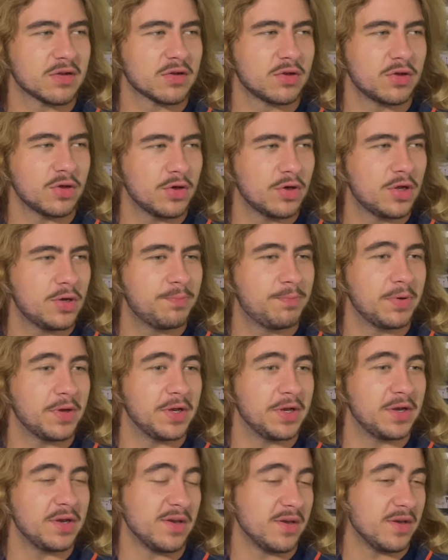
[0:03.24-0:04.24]
are good
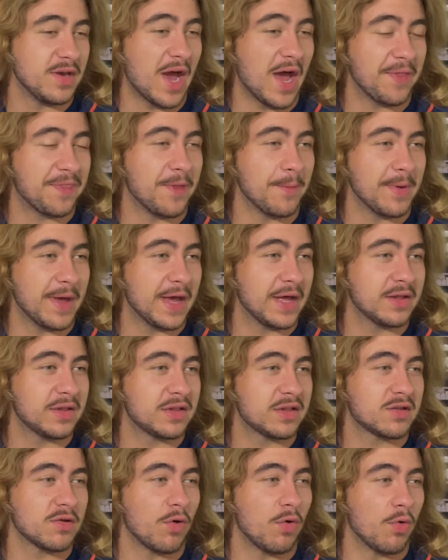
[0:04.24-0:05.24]
but not the
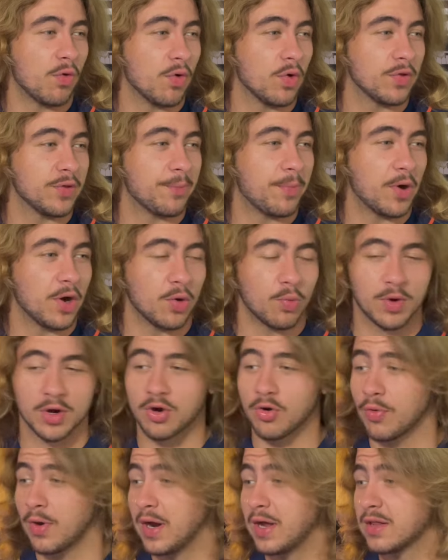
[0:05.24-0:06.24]
best, or the part where
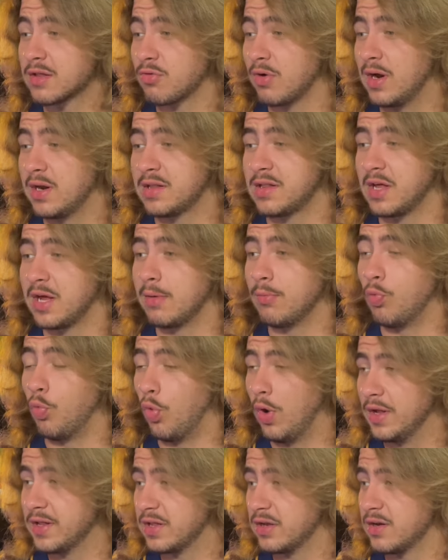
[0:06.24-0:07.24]
Correa's Grand Slam
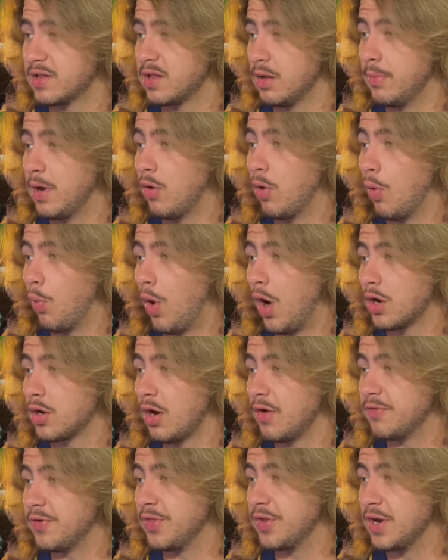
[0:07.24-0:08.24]
wasn't somehow a
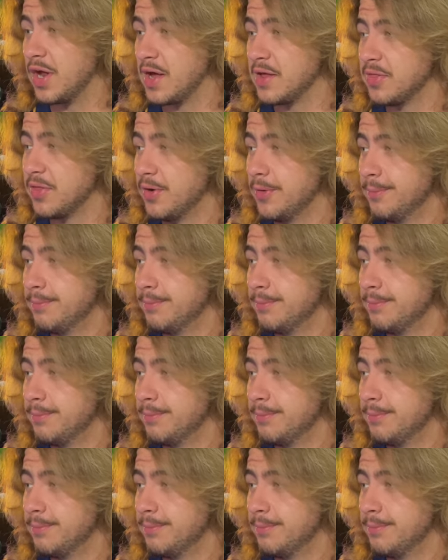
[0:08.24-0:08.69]
walk-off in the ninth.